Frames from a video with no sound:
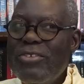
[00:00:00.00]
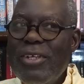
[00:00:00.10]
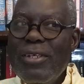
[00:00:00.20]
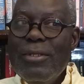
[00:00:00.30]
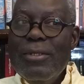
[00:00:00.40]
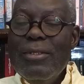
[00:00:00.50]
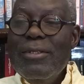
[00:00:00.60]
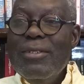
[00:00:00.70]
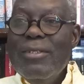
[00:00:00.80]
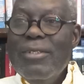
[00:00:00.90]
say?
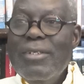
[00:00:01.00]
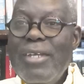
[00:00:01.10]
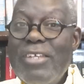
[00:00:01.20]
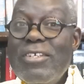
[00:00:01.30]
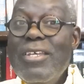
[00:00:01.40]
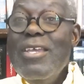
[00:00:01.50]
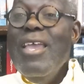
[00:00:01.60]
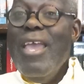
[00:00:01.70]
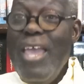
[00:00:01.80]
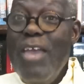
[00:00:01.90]
I say
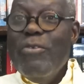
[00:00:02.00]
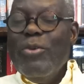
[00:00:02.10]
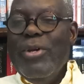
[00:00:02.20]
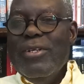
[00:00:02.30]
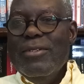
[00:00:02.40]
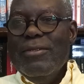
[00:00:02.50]
everyone.